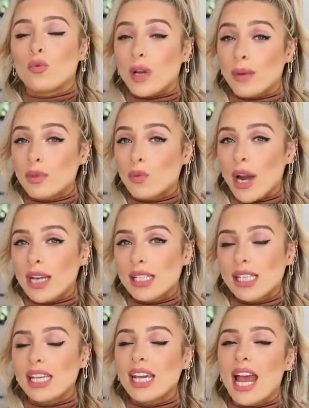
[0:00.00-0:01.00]
ribbed white
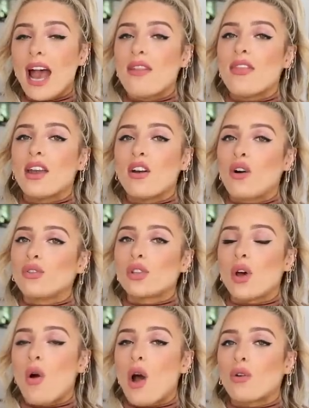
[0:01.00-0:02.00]
tee, and then
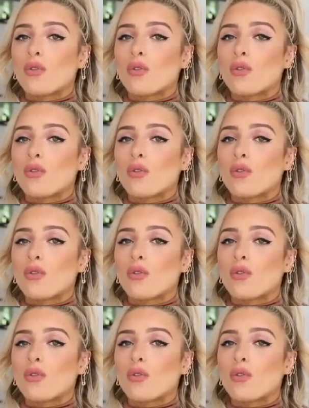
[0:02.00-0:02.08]
also a